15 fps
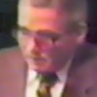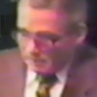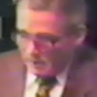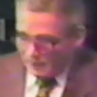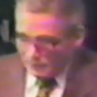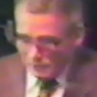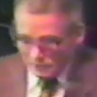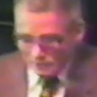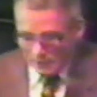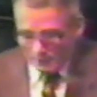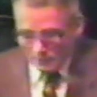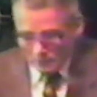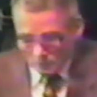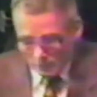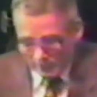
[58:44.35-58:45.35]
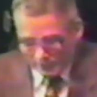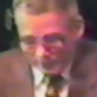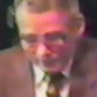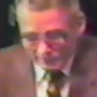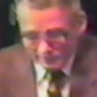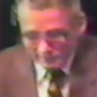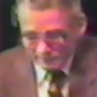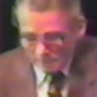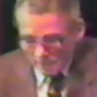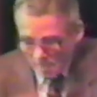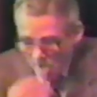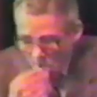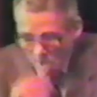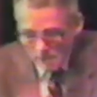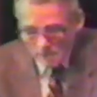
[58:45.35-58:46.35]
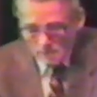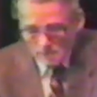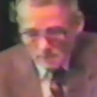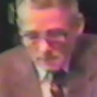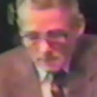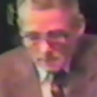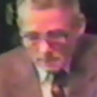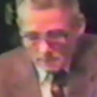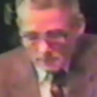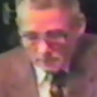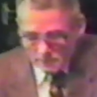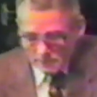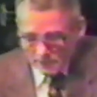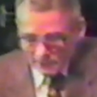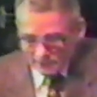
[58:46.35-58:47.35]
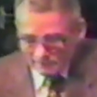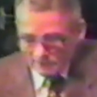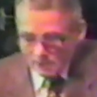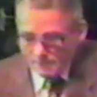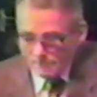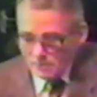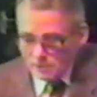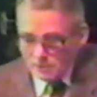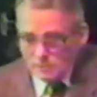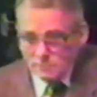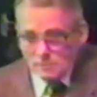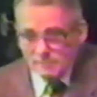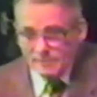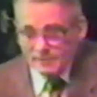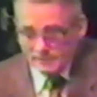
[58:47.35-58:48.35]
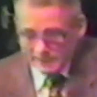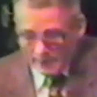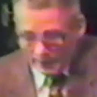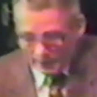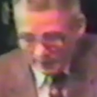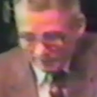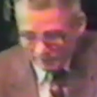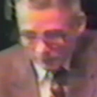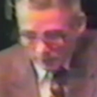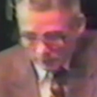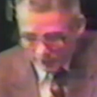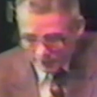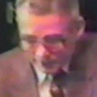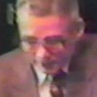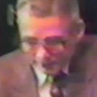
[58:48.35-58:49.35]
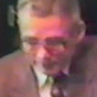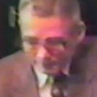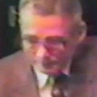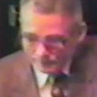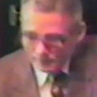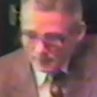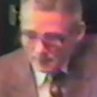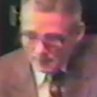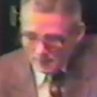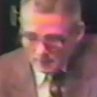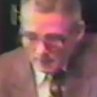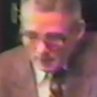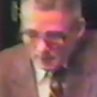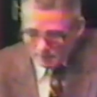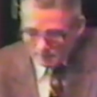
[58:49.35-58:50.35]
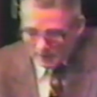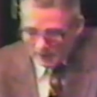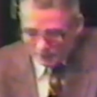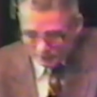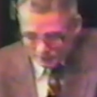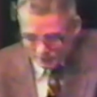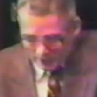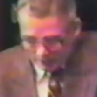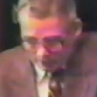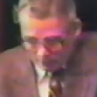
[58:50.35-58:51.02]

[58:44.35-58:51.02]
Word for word: Matthew chapter 12. He has a very peculiar mentality for a Christian. Matthew chapter